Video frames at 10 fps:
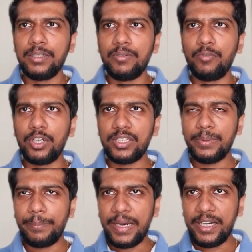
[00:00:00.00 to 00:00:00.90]
What are the
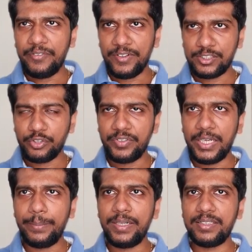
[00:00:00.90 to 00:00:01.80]
bad effects of
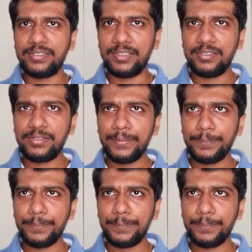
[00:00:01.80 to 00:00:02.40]
diabetes is,